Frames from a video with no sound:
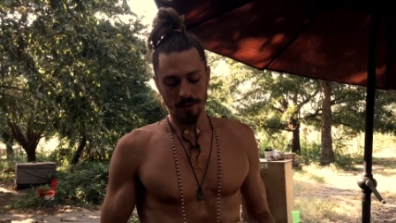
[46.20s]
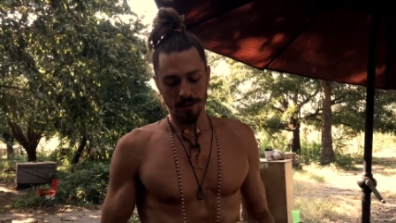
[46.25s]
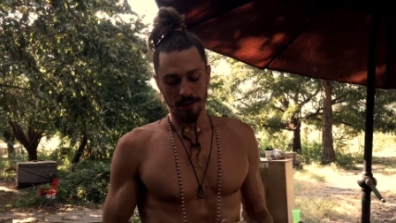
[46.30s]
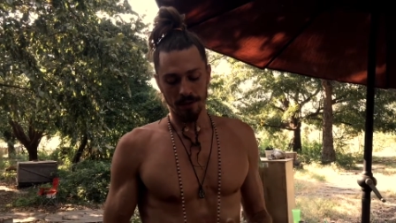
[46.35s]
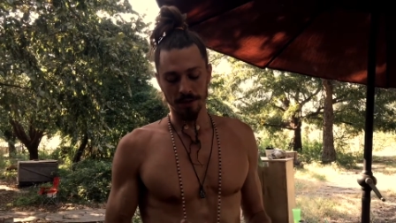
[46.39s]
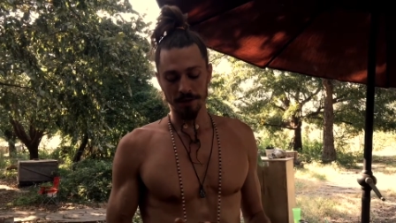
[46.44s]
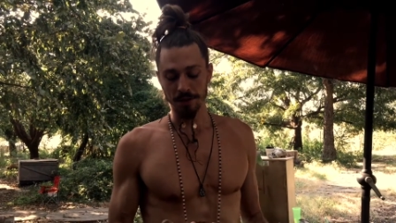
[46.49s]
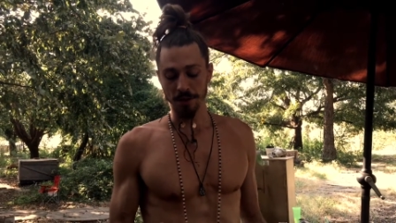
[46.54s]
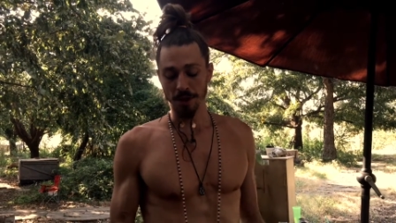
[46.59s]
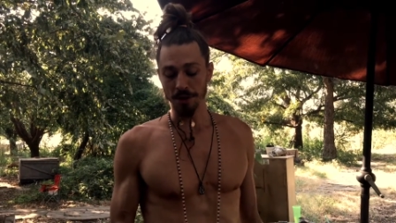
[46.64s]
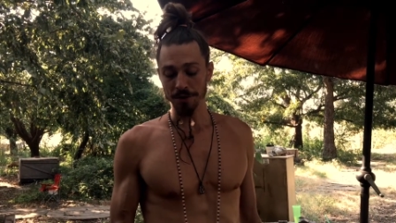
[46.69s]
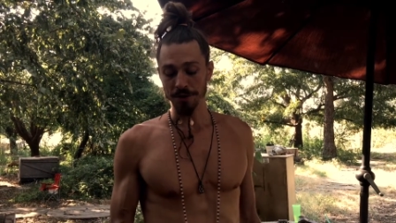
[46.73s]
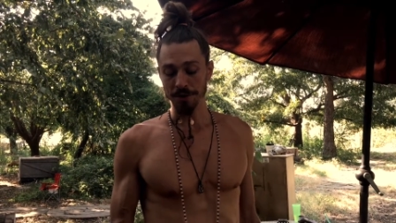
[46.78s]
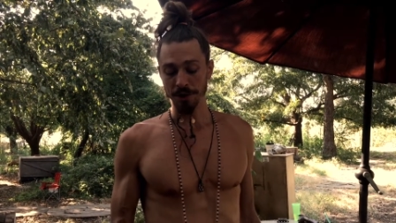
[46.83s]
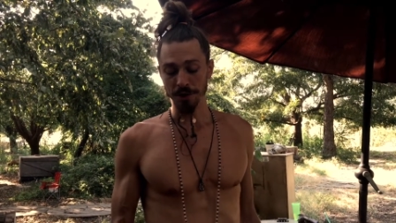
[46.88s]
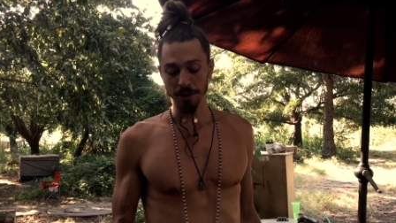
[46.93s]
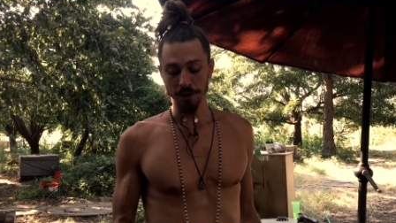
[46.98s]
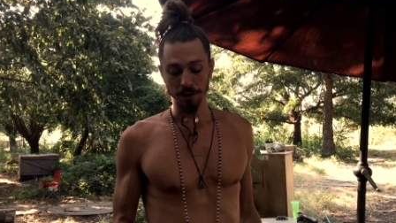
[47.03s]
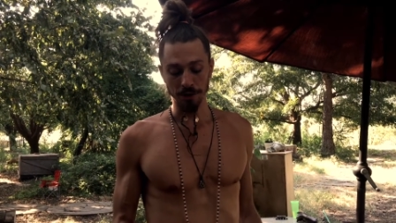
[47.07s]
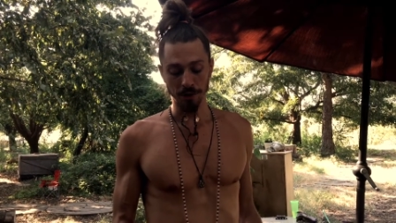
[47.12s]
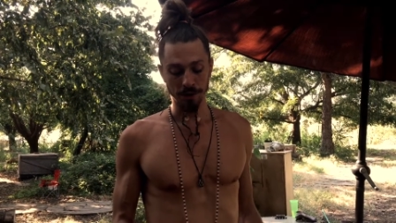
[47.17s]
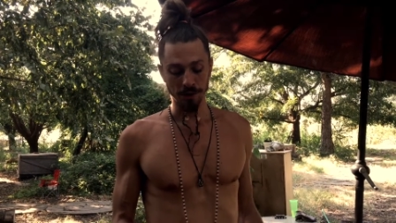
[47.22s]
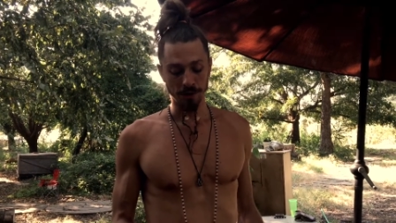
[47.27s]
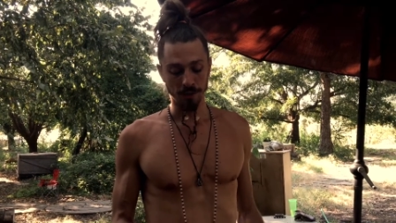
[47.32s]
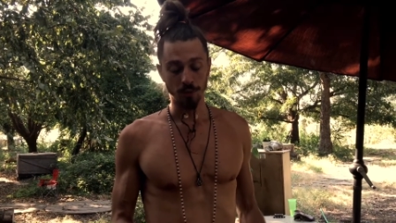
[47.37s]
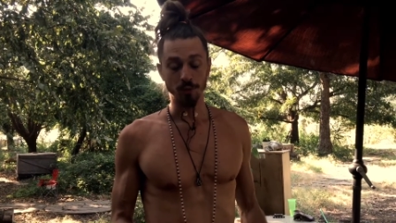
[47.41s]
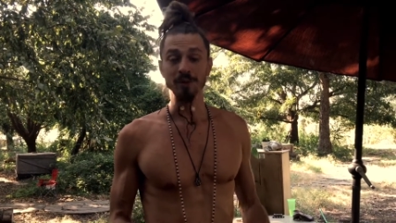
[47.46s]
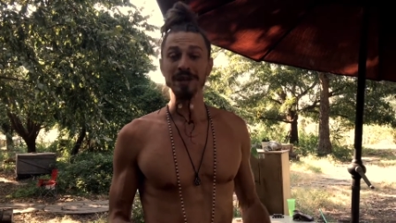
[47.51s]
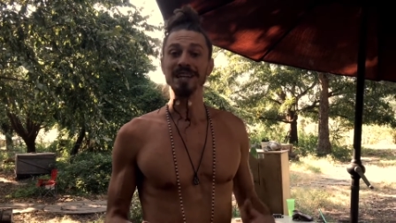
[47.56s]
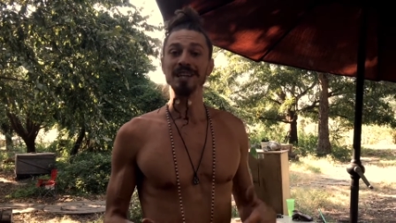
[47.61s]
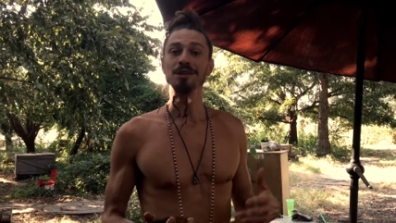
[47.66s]
It is also
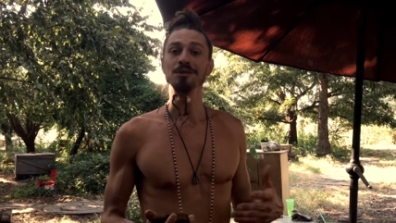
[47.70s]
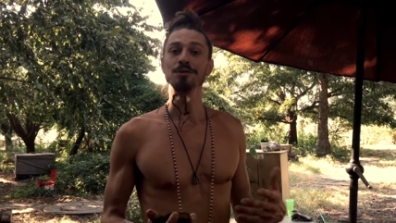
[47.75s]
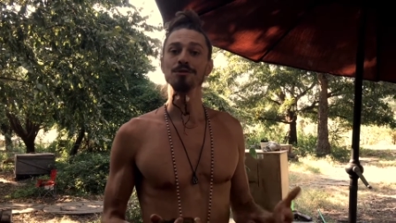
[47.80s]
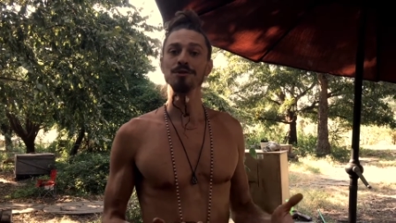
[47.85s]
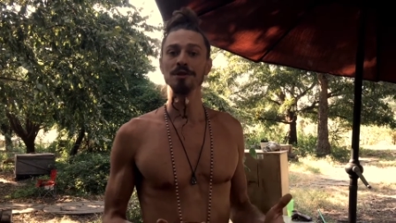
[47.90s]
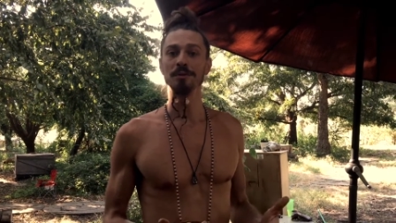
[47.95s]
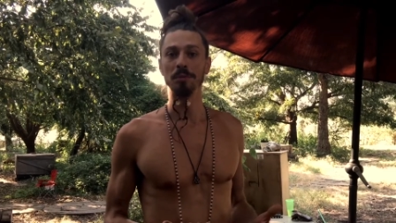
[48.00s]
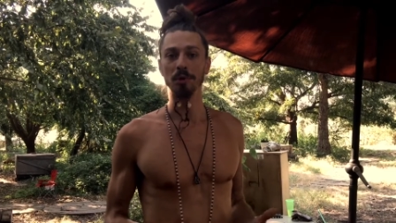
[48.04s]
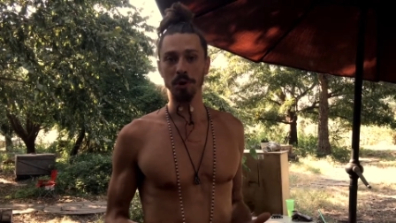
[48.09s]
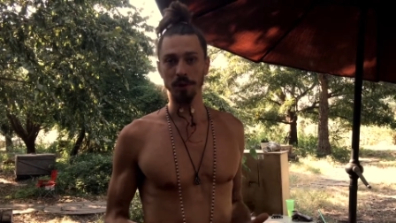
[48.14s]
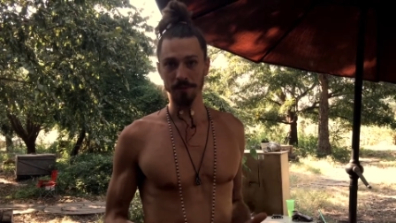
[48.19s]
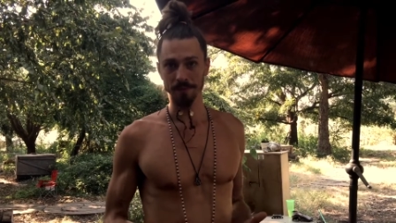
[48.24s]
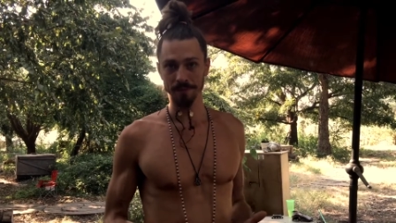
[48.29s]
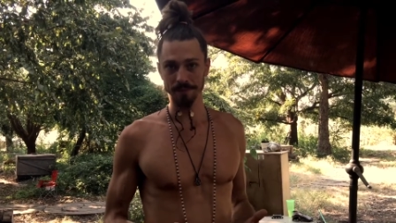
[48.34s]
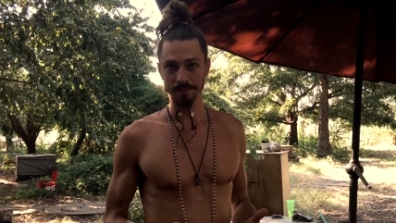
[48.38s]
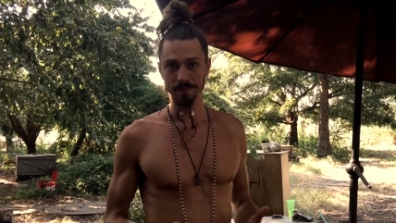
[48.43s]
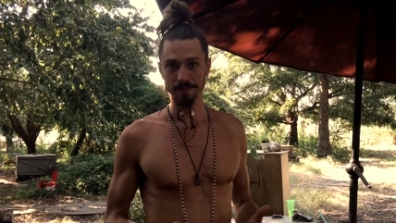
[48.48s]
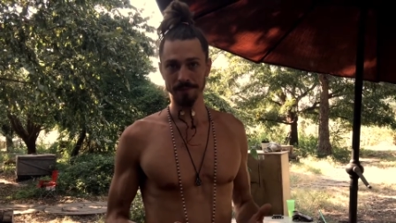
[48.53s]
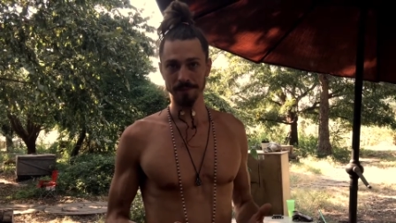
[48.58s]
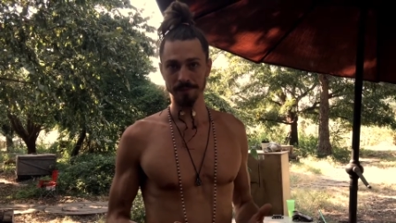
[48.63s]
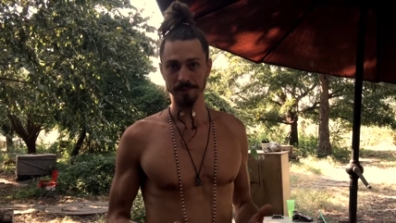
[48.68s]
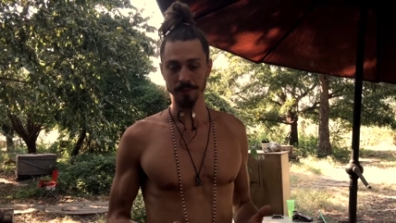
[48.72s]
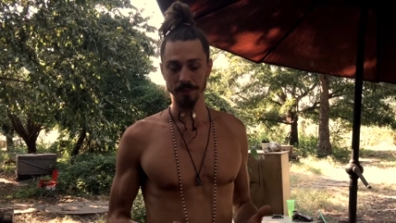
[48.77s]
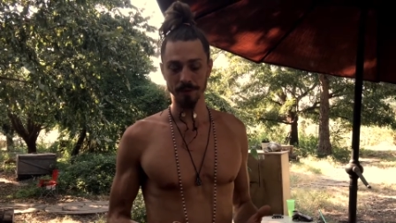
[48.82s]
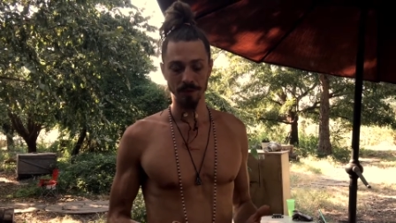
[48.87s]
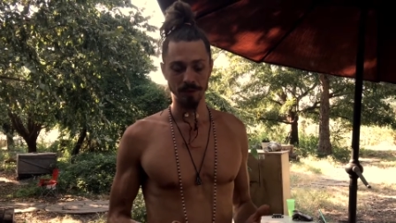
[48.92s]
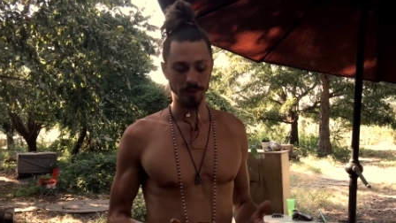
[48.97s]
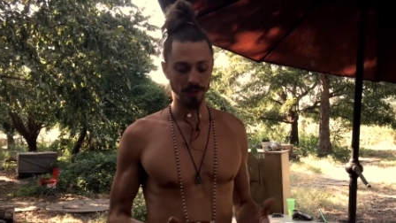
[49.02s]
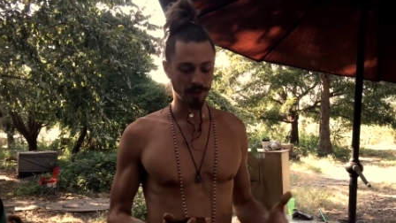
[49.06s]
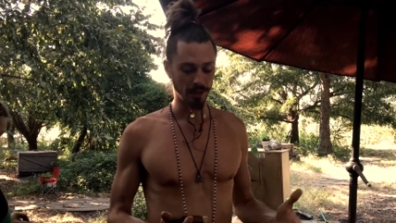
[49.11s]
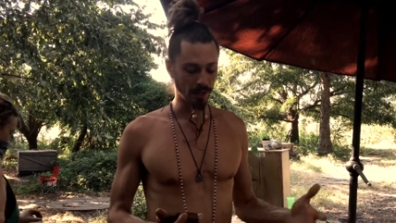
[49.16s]
reusable
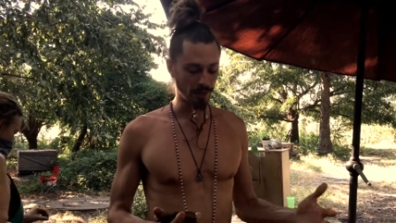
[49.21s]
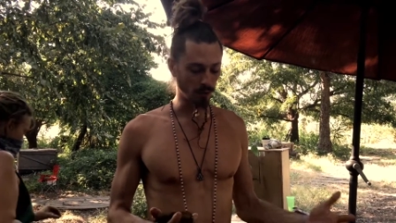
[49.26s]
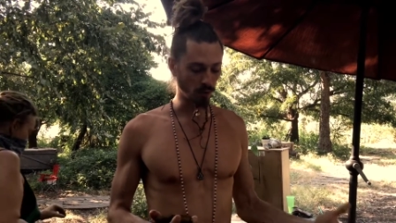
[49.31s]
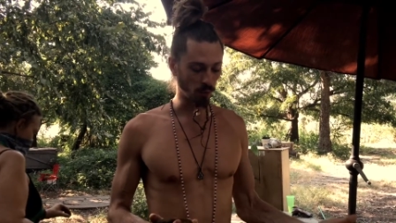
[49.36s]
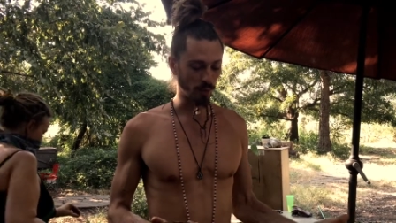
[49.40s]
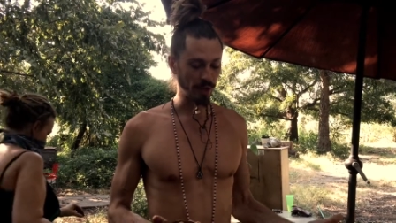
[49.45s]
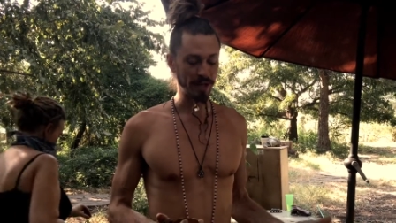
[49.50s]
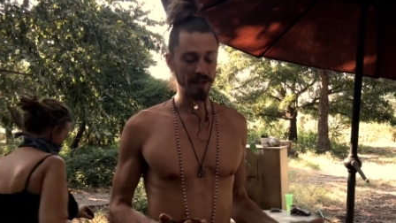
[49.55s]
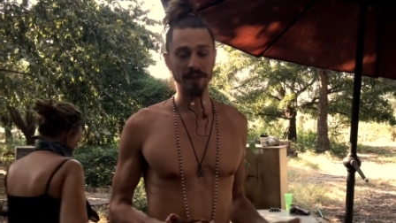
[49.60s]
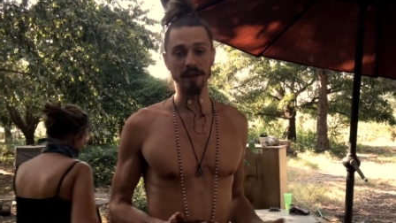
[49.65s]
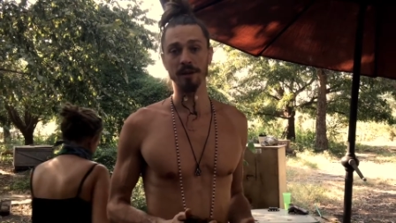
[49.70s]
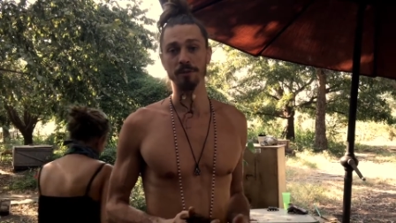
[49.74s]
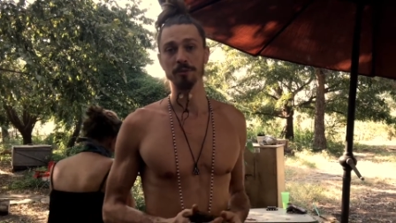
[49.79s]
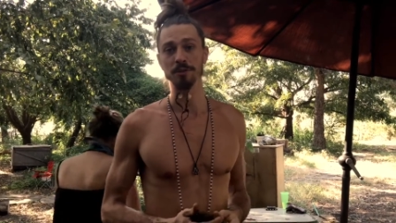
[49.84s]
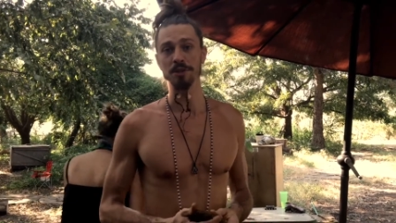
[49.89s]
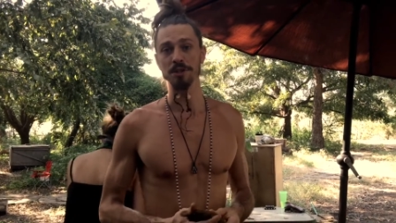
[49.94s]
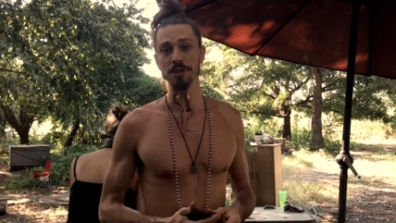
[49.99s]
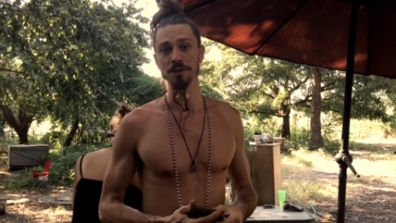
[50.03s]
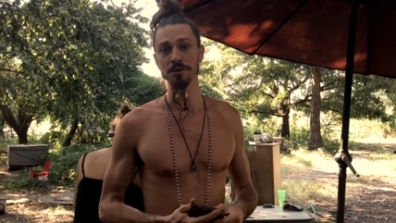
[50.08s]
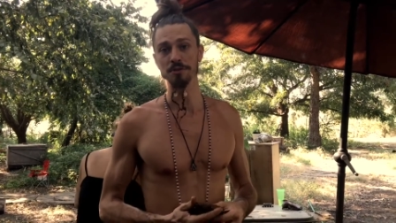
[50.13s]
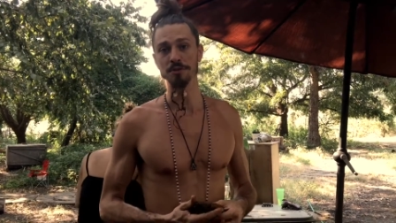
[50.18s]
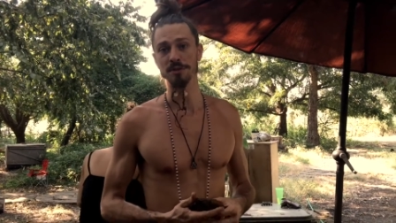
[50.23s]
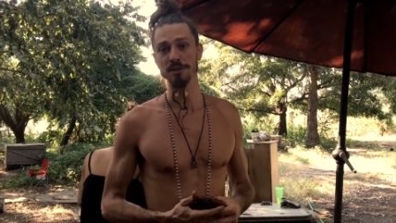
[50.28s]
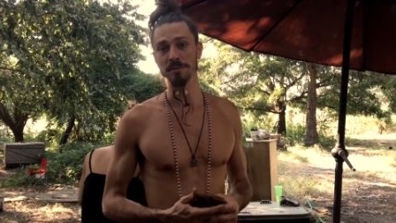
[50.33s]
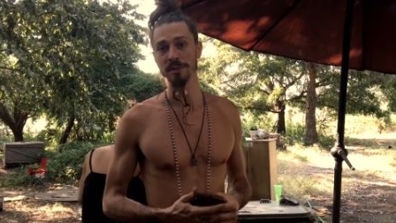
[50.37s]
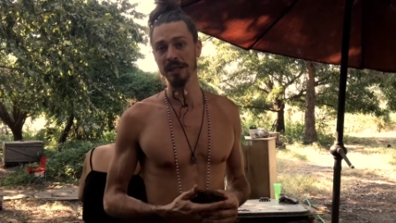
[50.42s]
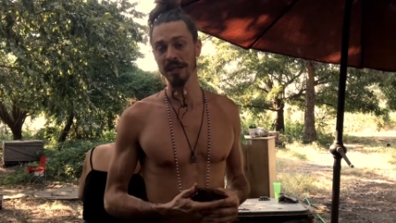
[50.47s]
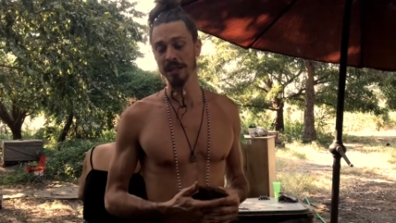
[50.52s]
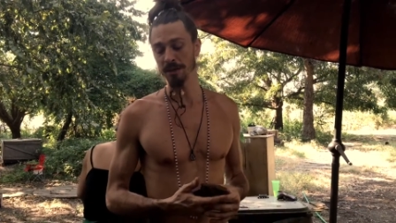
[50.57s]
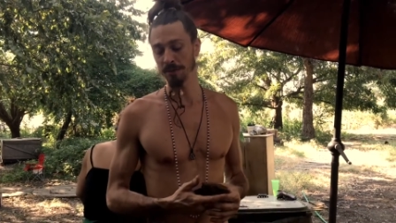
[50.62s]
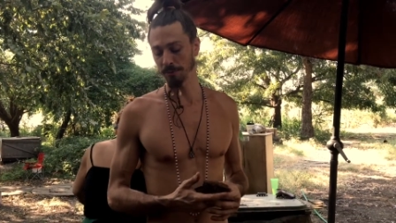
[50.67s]
in the way that it was used to
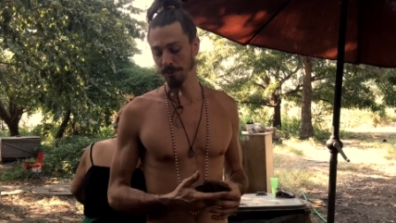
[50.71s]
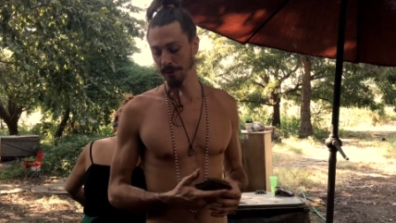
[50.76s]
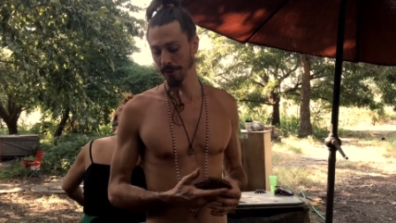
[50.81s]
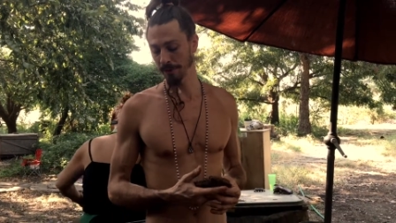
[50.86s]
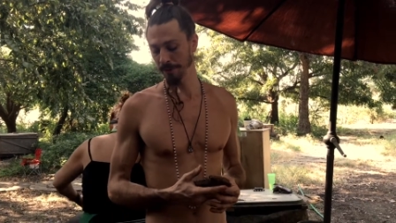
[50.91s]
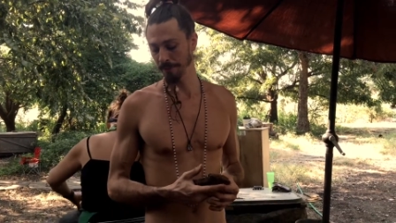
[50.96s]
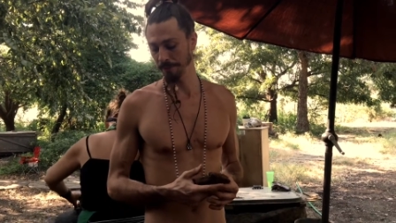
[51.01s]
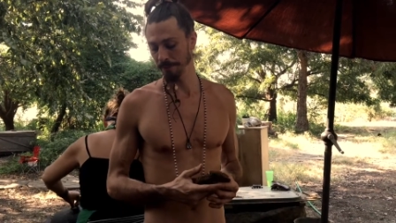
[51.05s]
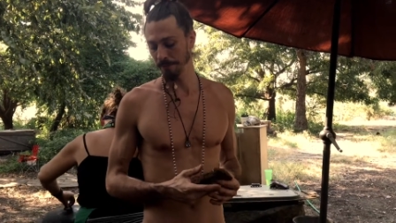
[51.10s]
begin with.